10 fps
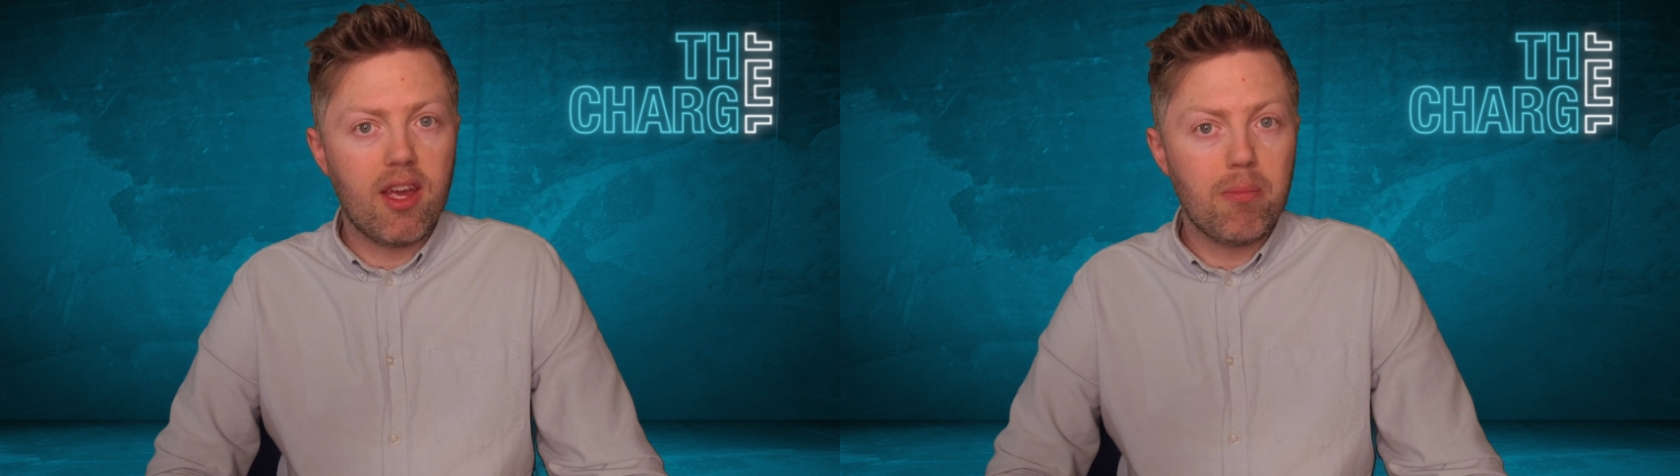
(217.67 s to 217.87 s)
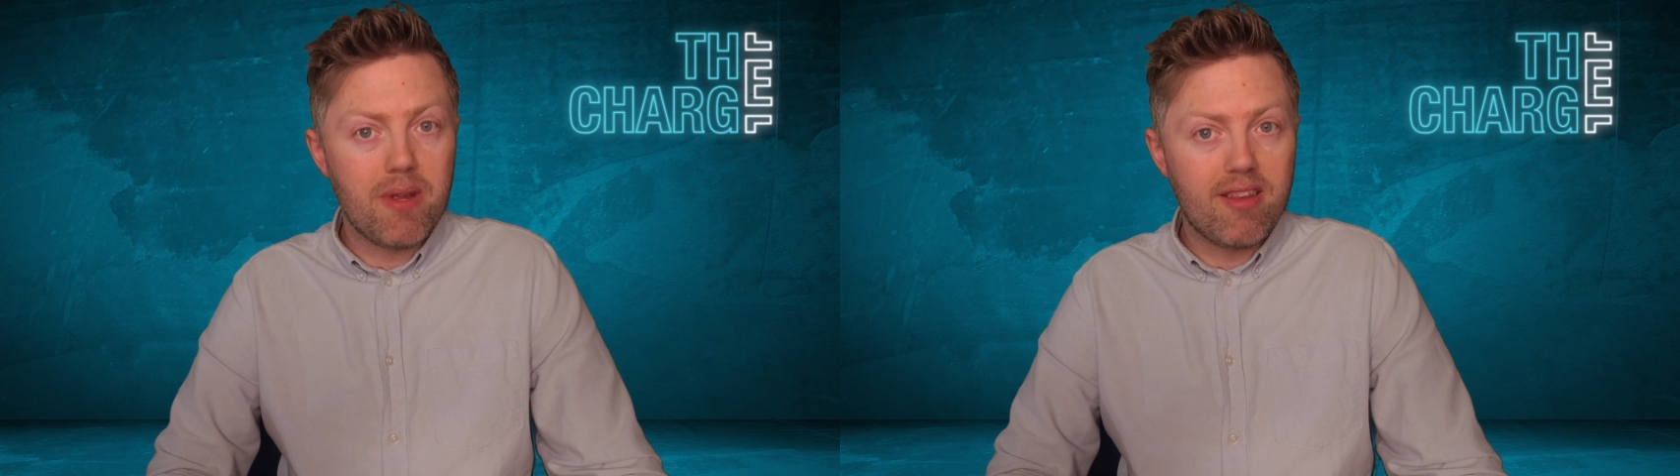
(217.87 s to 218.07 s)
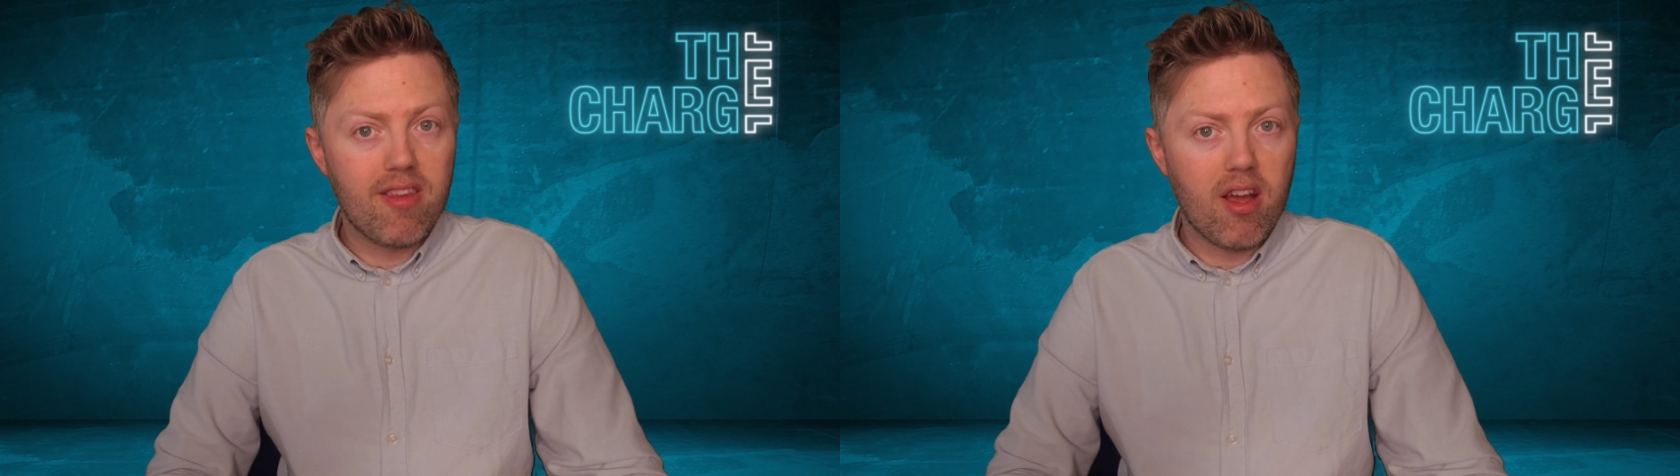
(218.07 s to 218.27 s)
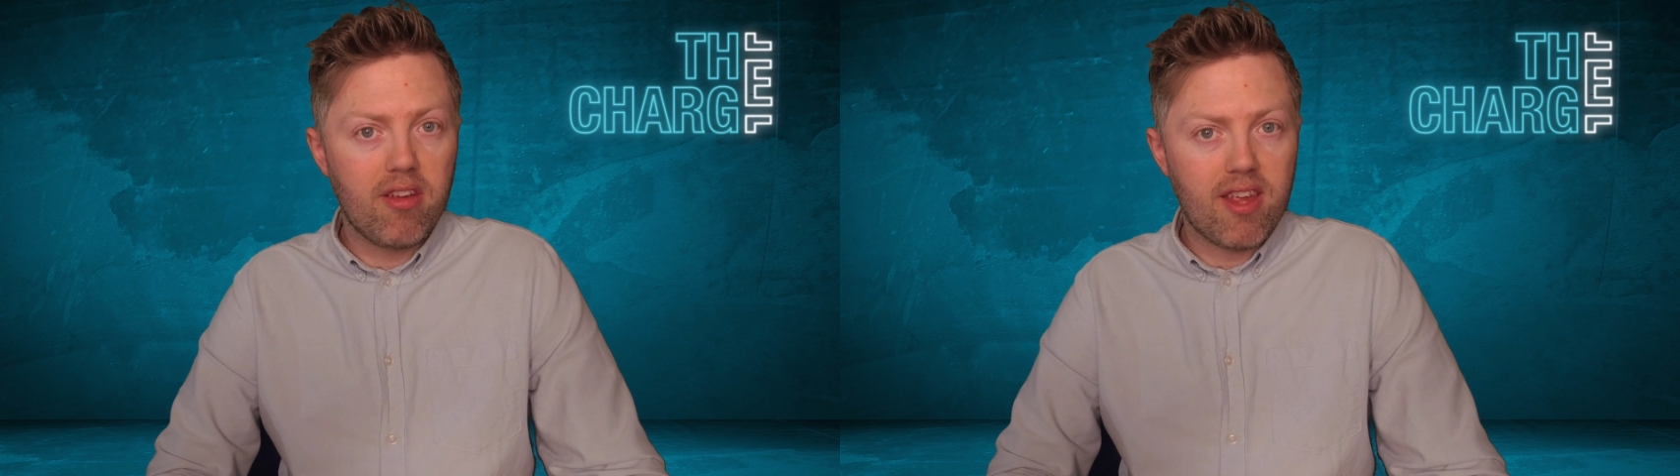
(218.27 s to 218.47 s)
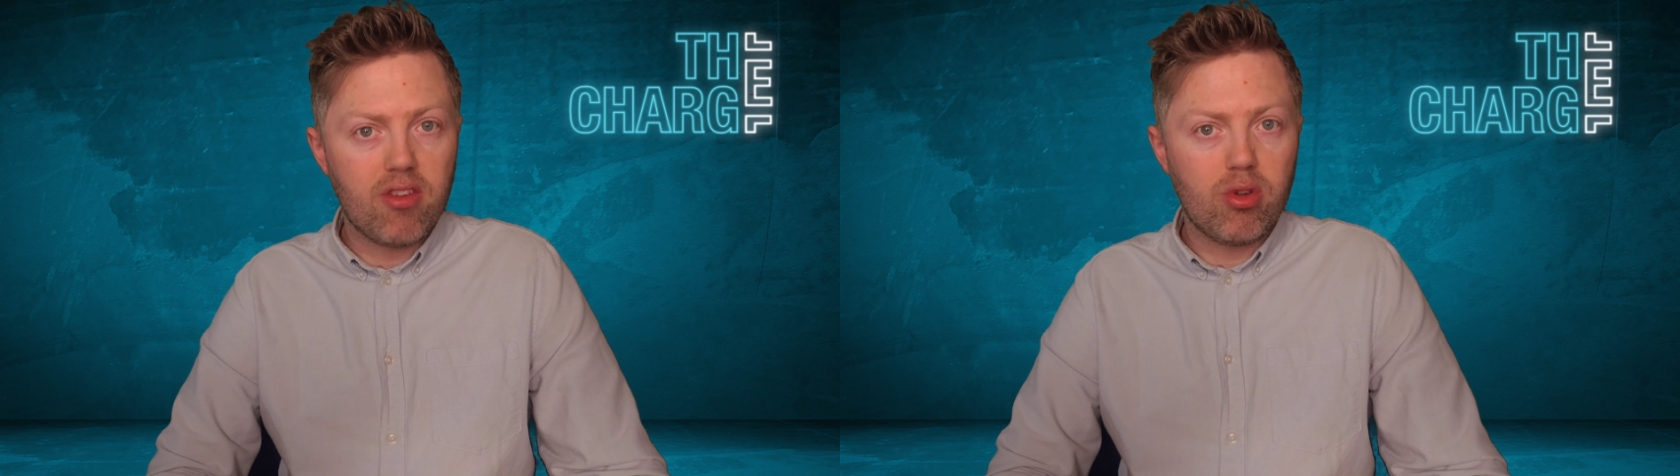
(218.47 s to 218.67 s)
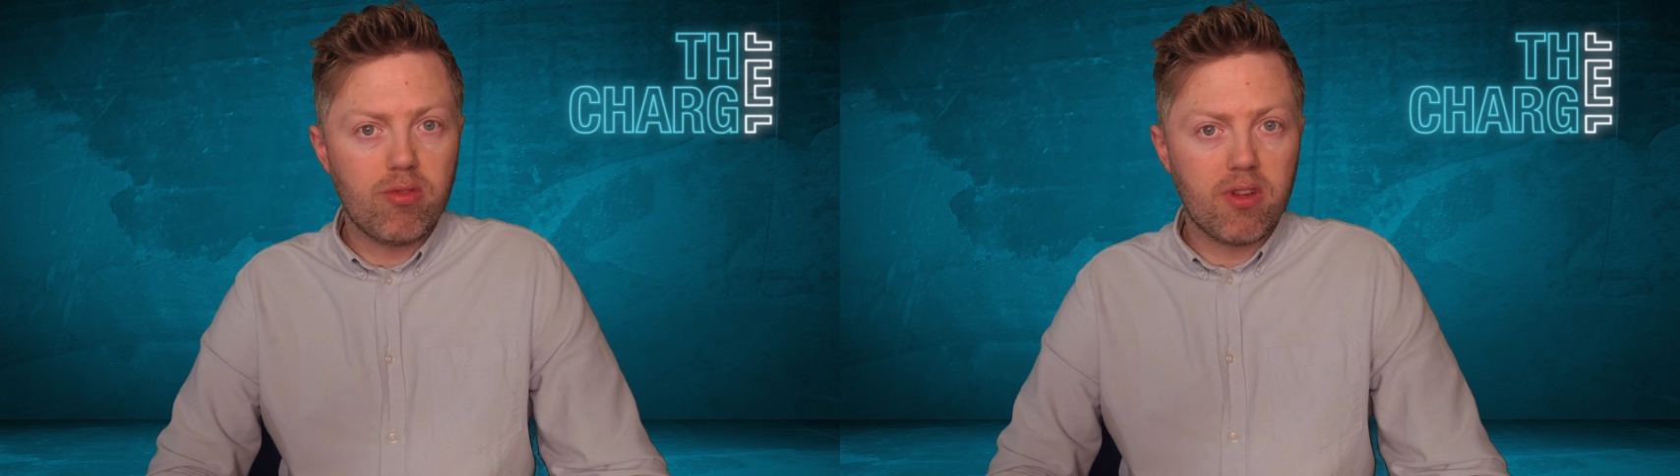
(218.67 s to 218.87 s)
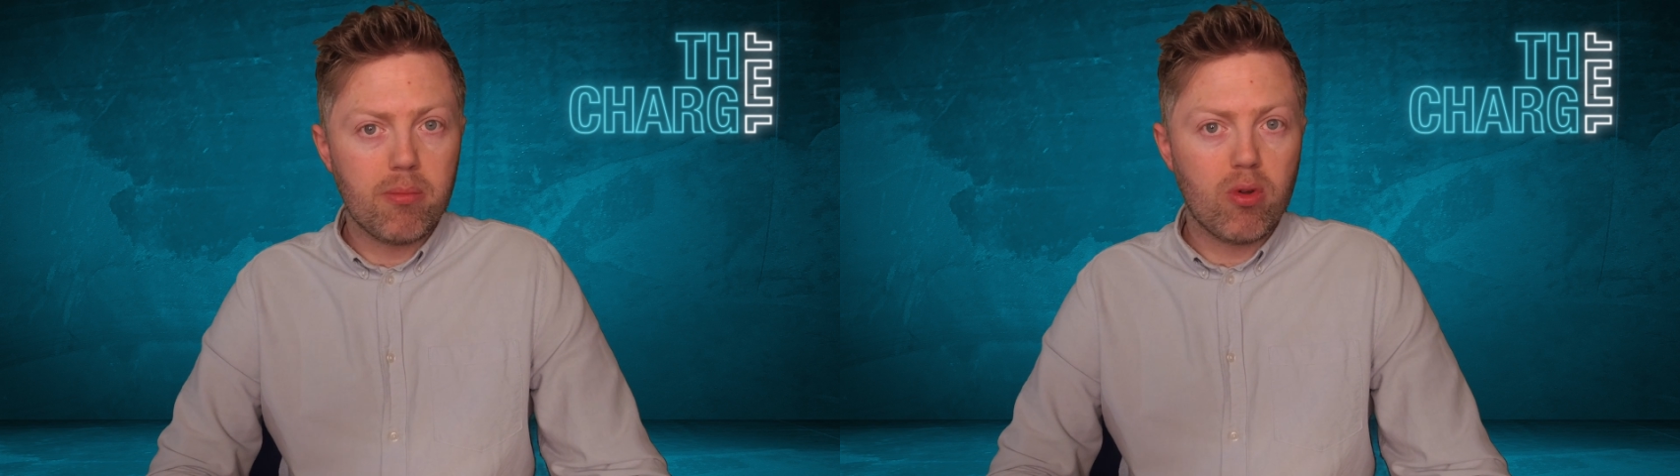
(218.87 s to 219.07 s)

mid-size SUV